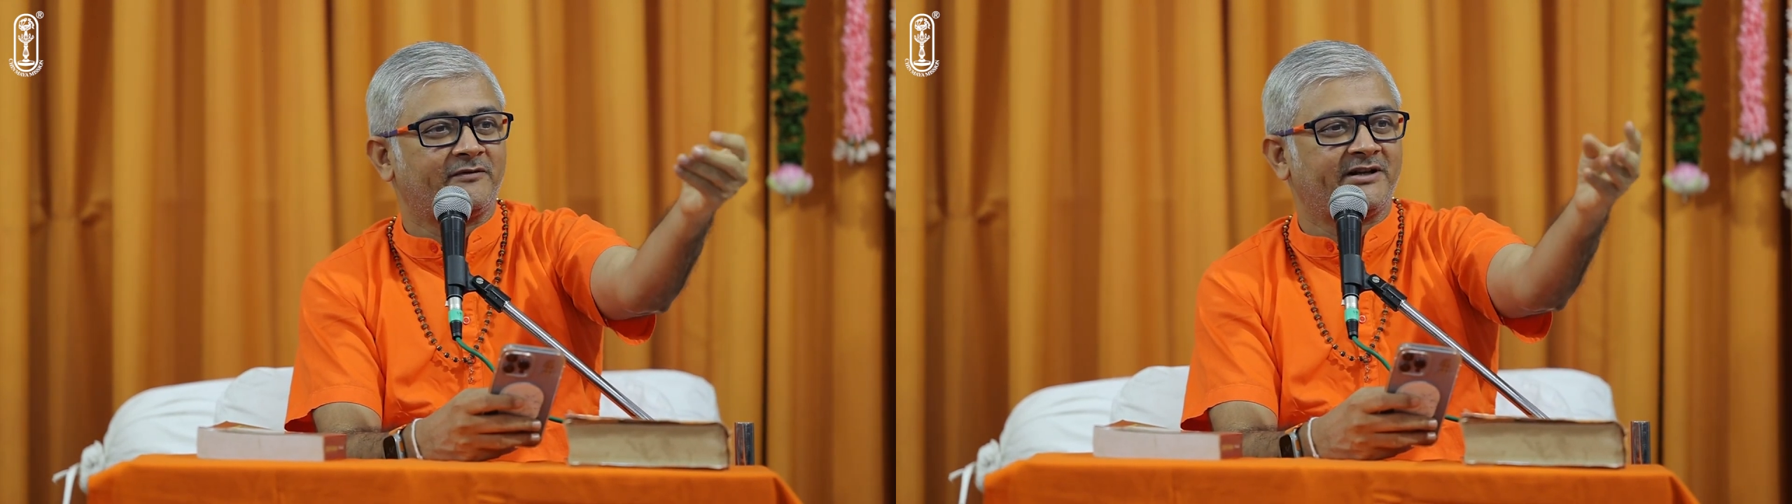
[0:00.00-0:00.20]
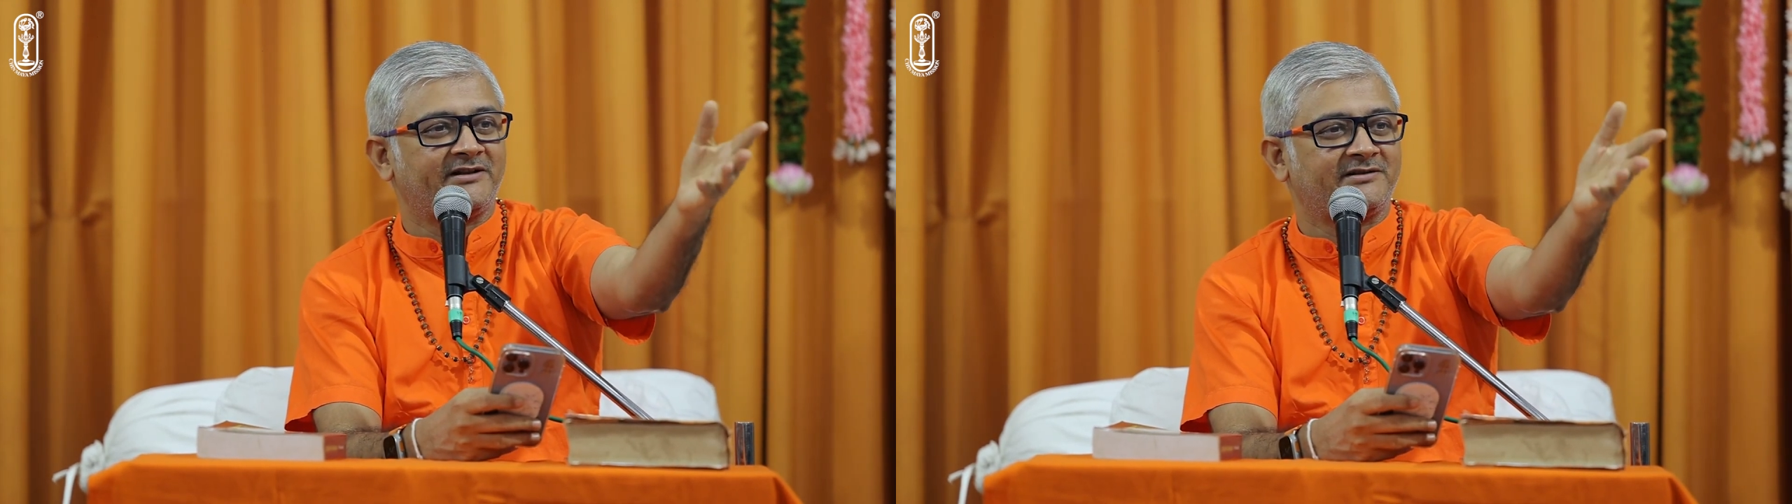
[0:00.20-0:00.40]

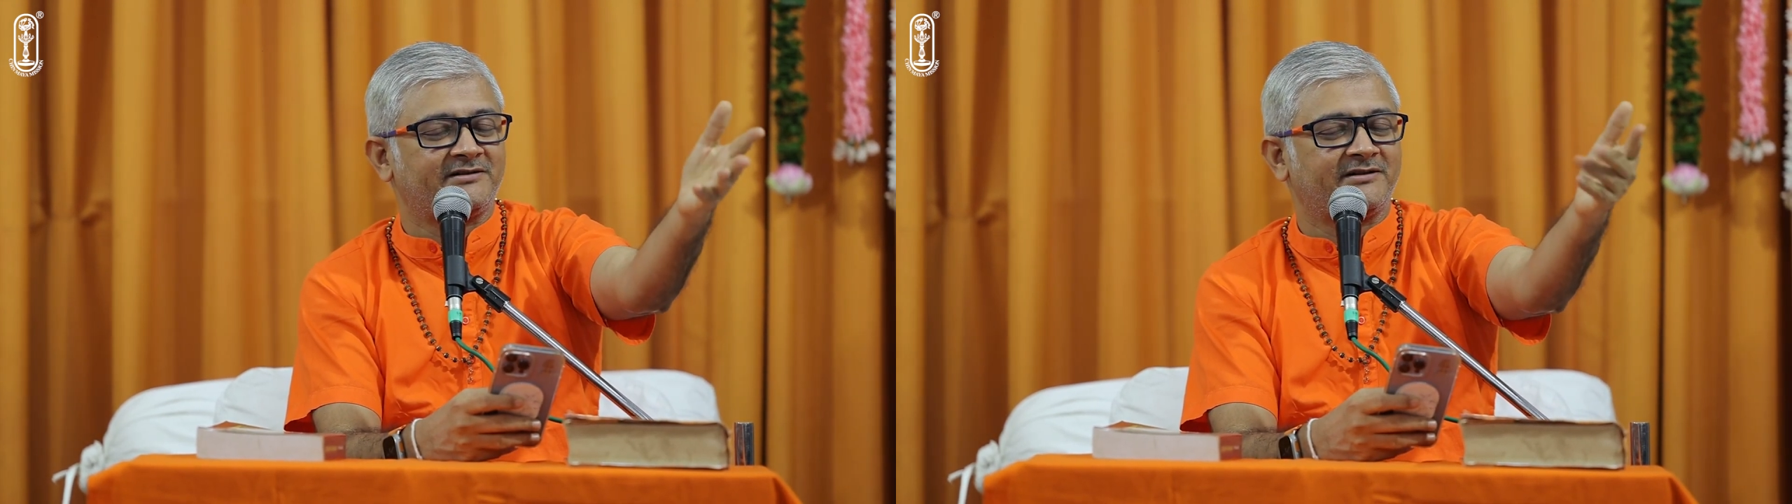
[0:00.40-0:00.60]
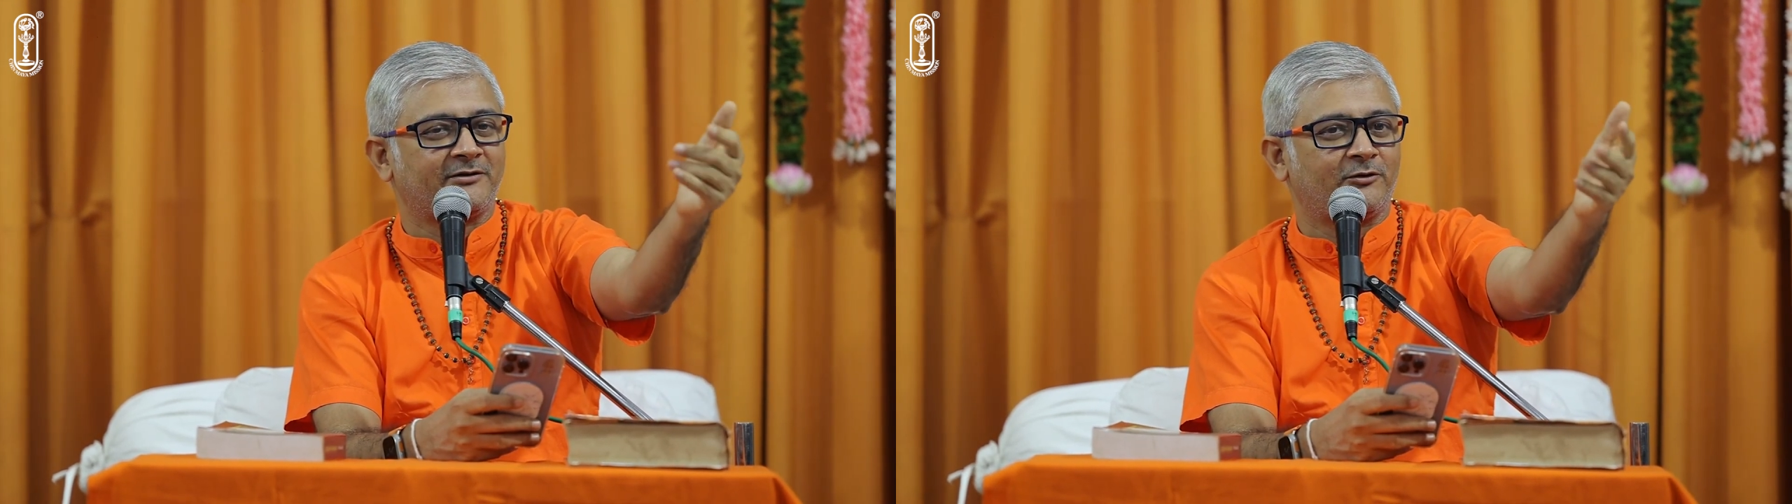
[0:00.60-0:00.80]
the
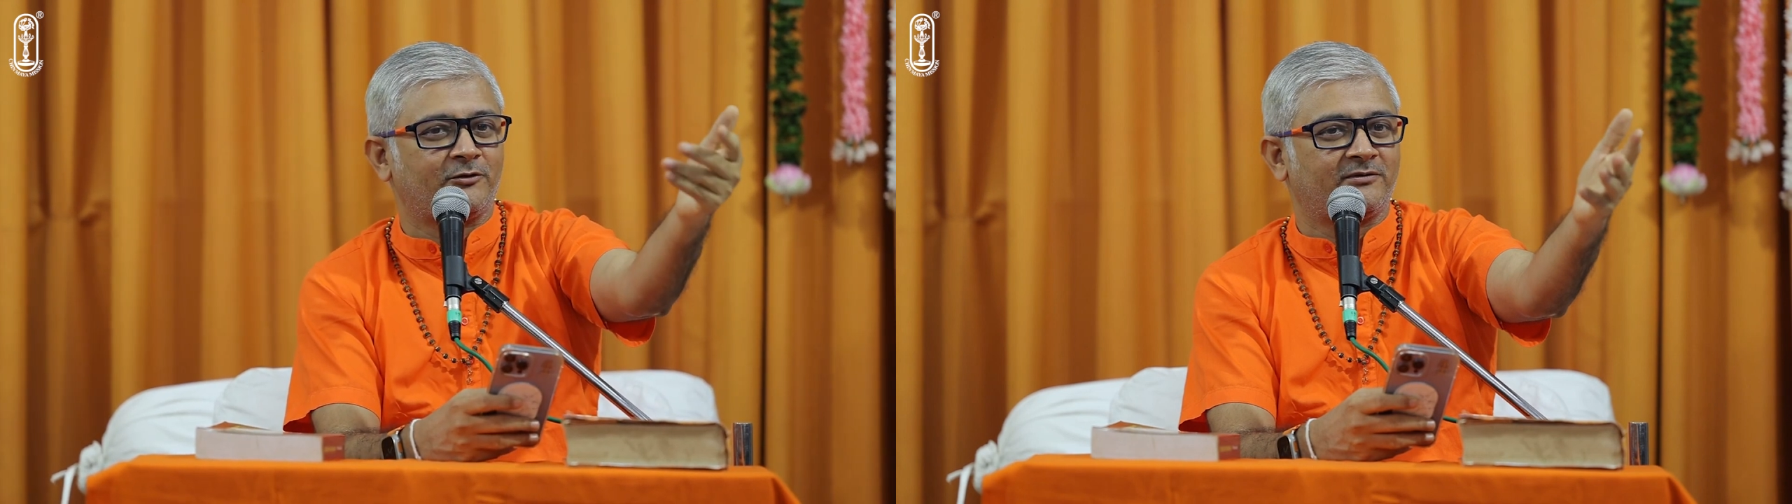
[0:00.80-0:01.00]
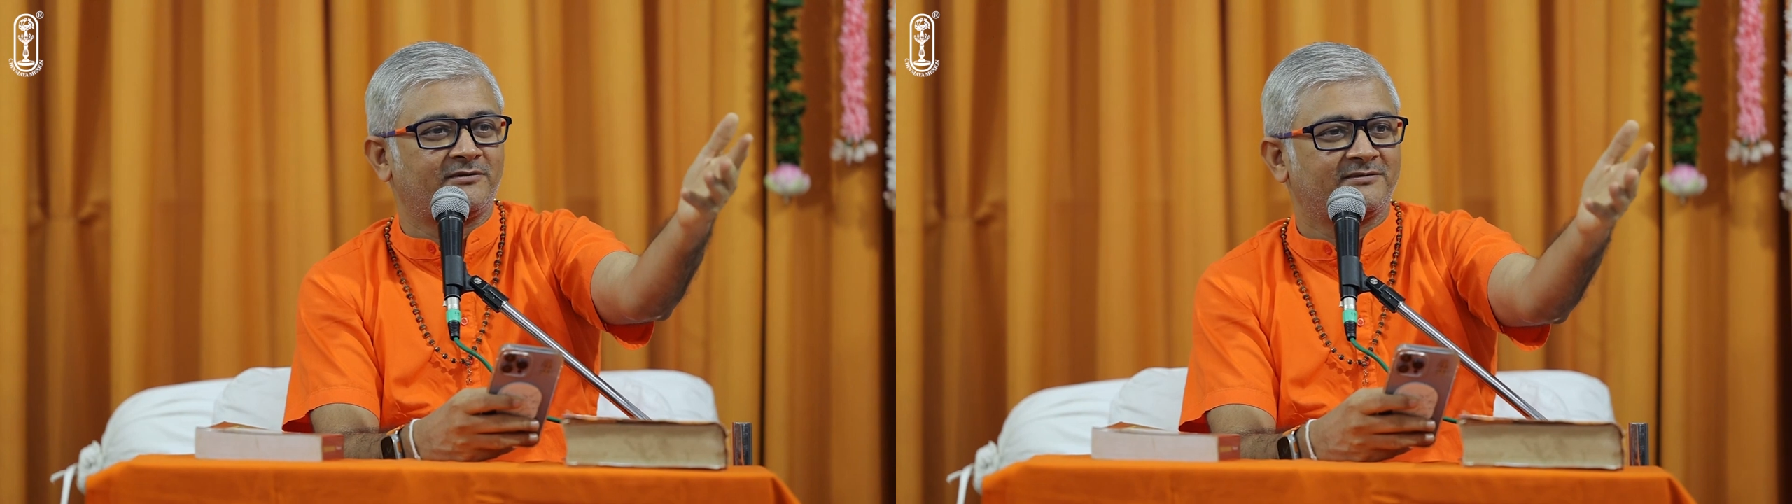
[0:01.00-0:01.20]
crow.